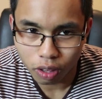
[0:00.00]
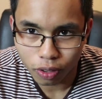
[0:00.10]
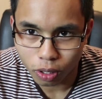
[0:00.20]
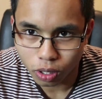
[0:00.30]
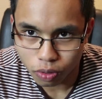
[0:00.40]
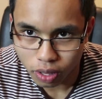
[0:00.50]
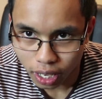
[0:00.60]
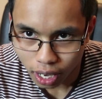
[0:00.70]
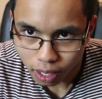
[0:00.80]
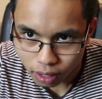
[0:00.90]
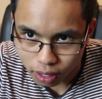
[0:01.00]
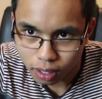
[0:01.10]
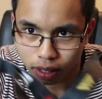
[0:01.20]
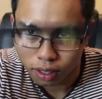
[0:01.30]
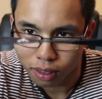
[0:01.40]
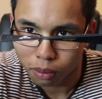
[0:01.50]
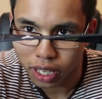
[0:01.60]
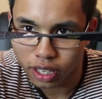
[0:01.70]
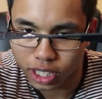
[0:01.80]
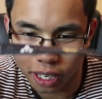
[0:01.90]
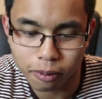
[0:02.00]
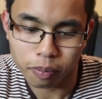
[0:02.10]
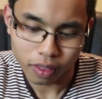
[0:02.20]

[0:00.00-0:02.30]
for those of you that can't. Keychain.